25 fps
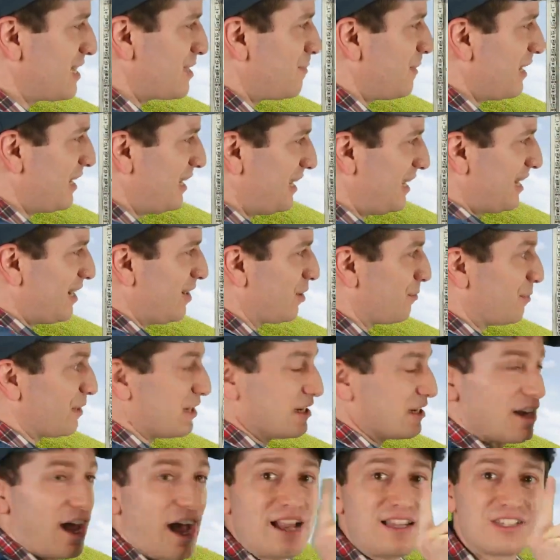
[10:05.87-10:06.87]
it's been a year,
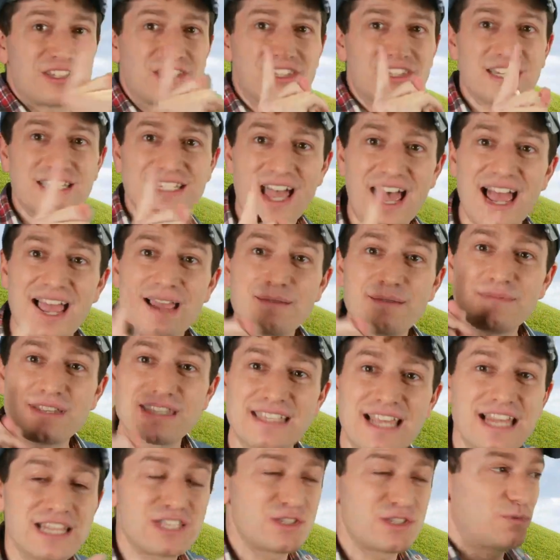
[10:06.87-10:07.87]
but not the time
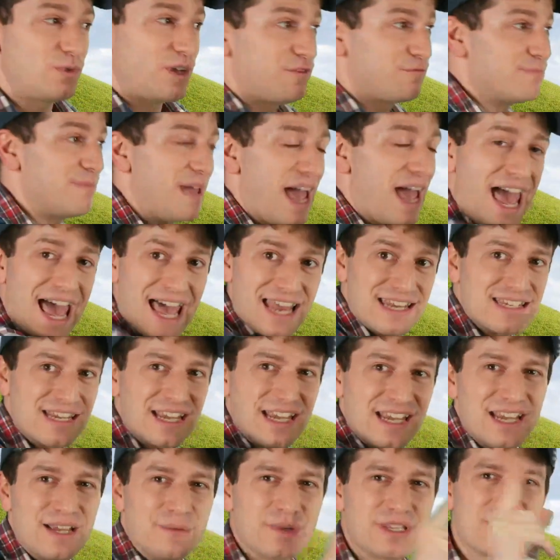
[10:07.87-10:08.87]
since we've met,
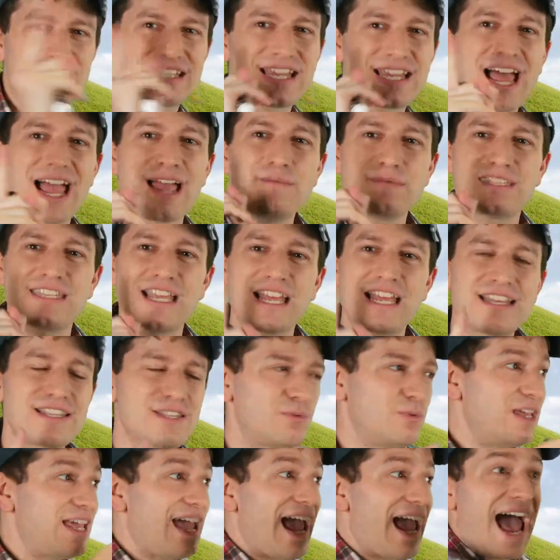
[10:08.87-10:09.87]
but the time
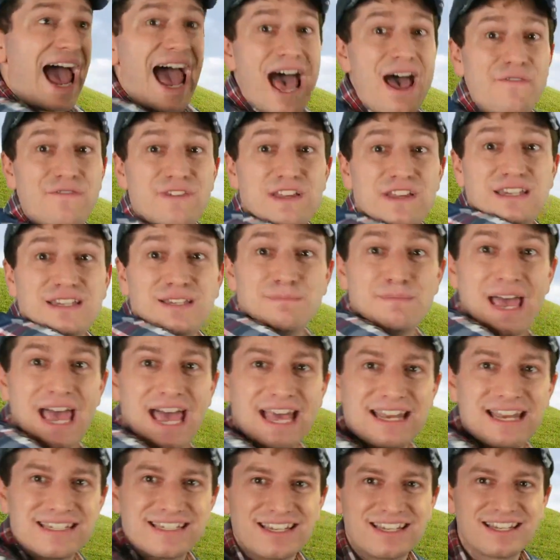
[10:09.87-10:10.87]
since we haven't
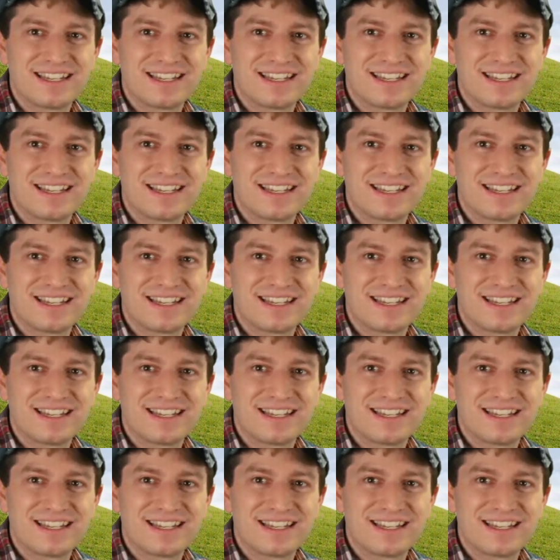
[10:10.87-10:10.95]
met.